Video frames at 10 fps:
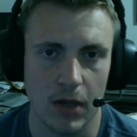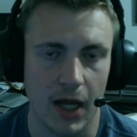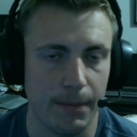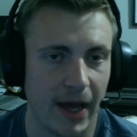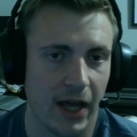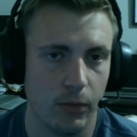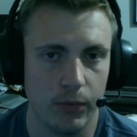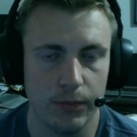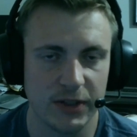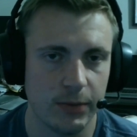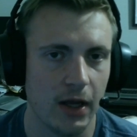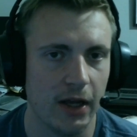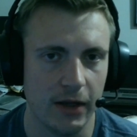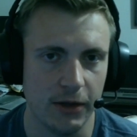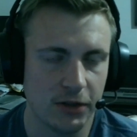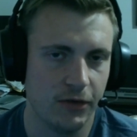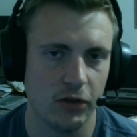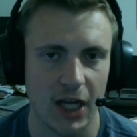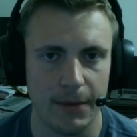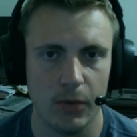a bad use of your
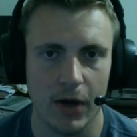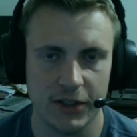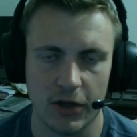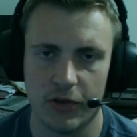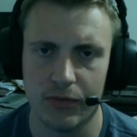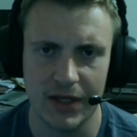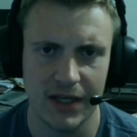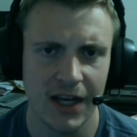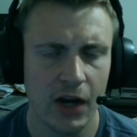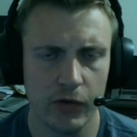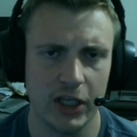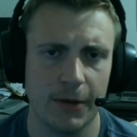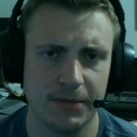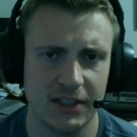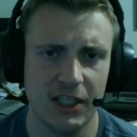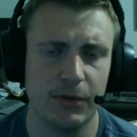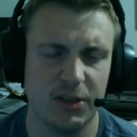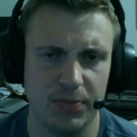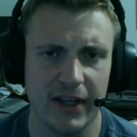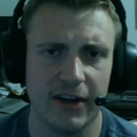time to watch all three. It really helps to see
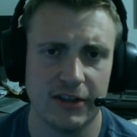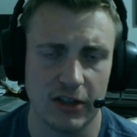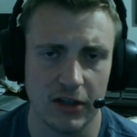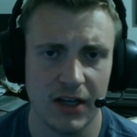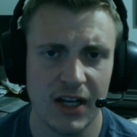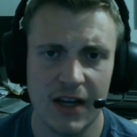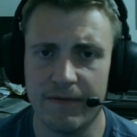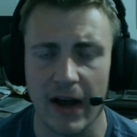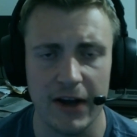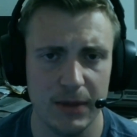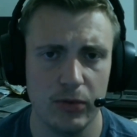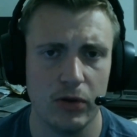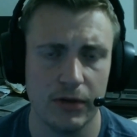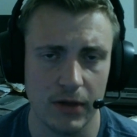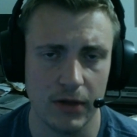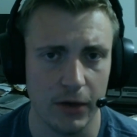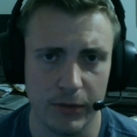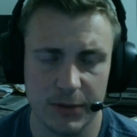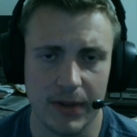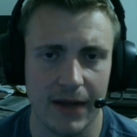which players are valuable on
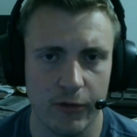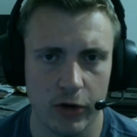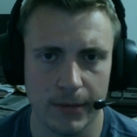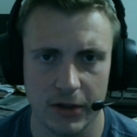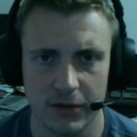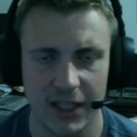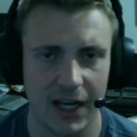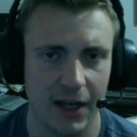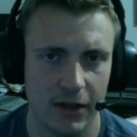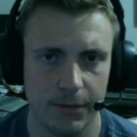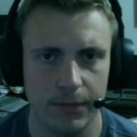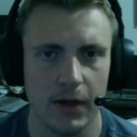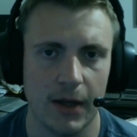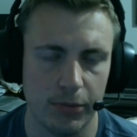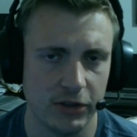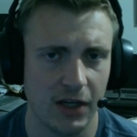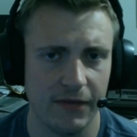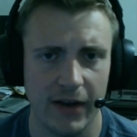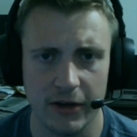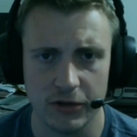which platforms, understand how their pre-draft
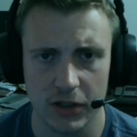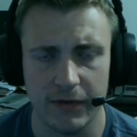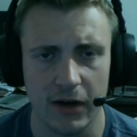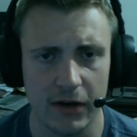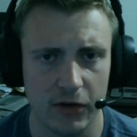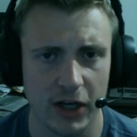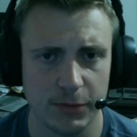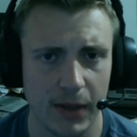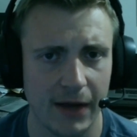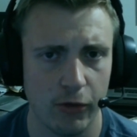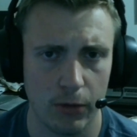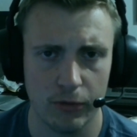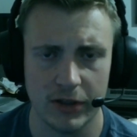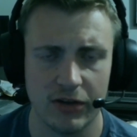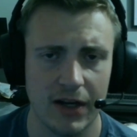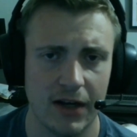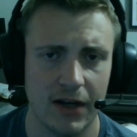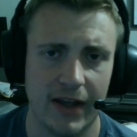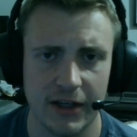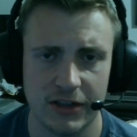values are going to vary across platform, and really try
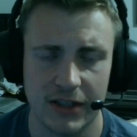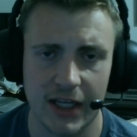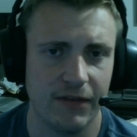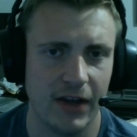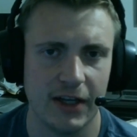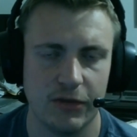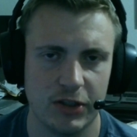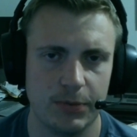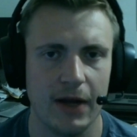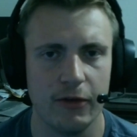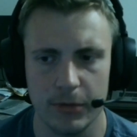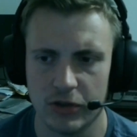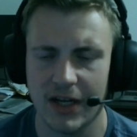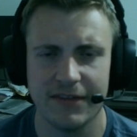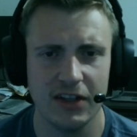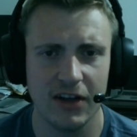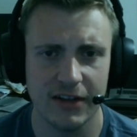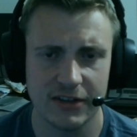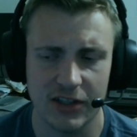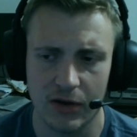and take advantage of which platform you're drafting
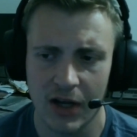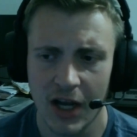on. So